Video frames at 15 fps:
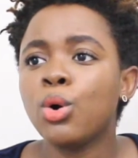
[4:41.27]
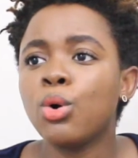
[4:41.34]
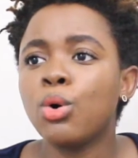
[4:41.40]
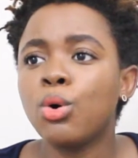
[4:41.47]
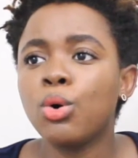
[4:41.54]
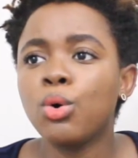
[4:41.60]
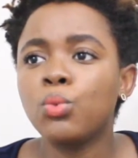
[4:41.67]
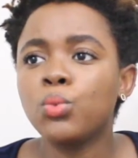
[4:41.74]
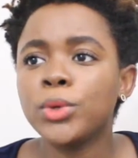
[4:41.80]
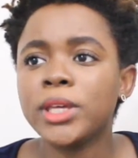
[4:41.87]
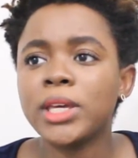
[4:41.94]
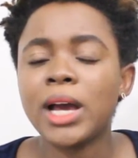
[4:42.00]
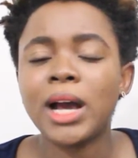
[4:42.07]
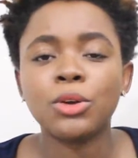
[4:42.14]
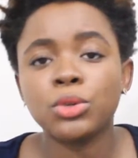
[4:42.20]
or
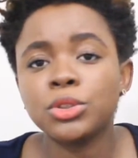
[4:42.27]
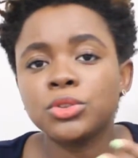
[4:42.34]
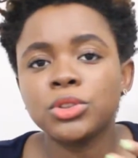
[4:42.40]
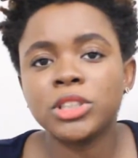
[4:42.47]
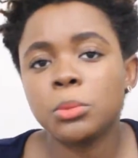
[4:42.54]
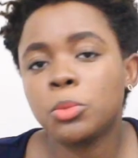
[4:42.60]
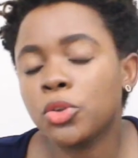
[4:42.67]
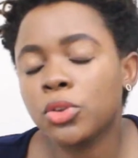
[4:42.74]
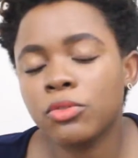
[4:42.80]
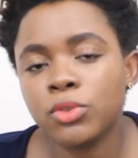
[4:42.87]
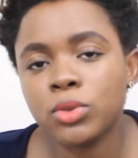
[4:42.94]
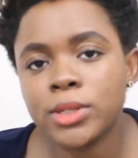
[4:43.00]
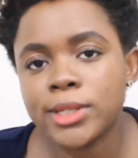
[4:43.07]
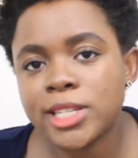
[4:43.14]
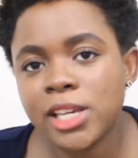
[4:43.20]
we are going to see both
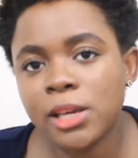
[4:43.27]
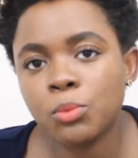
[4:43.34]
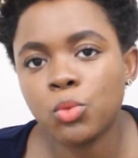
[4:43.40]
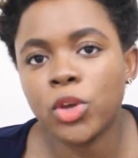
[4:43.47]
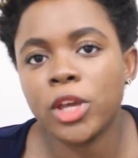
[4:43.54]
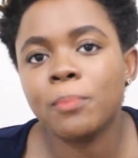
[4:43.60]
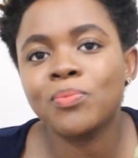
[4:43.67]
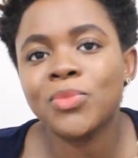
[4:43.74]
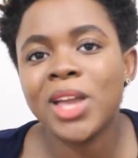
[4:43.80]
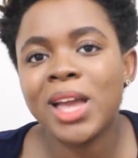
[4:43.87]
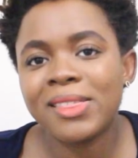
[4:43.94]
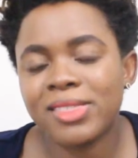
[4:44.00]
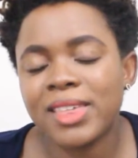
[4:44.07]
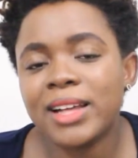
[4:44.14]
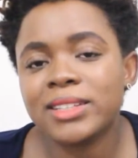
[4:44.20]
of you the same way.
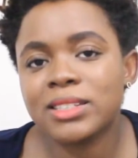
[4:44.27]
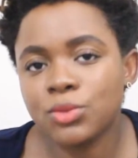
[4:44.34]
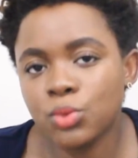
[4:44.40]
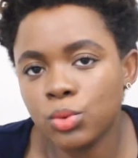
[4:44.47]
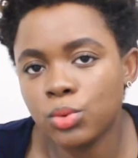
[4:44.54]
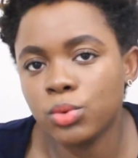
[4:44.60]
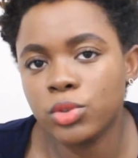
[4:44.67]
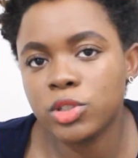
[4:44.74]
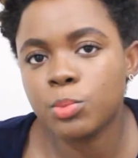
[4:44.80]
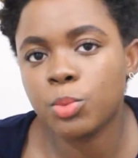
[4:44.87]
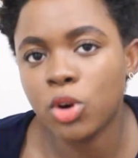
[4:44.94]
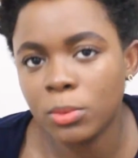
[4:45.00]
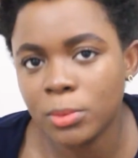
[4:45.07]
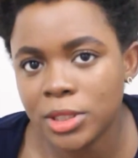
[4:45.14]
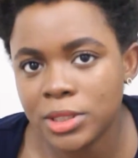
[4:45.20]
That's Google's
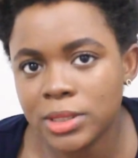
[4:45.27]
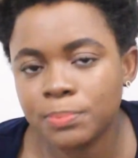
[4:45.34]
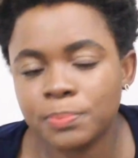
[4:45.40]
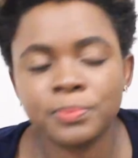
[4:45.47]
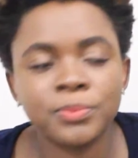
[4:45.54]
promise.